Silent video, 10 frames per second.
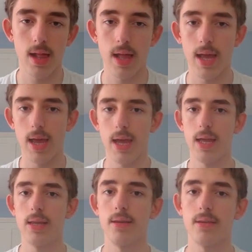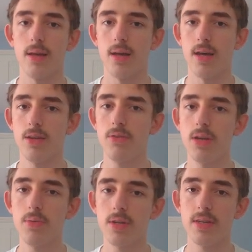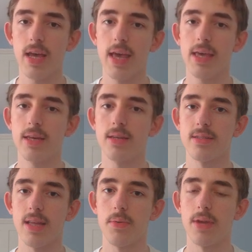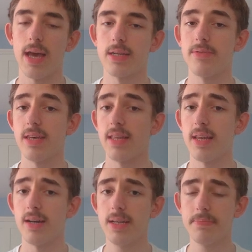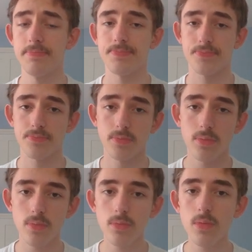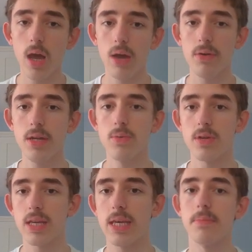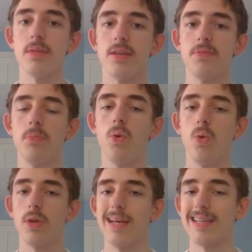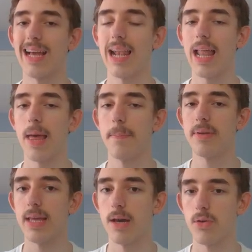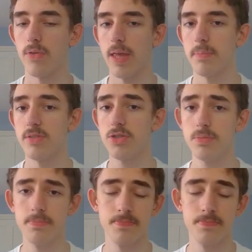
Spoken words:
And I don't really want to take, because that would activate their knight. I really want to keep this pawn as a clamp down on their position.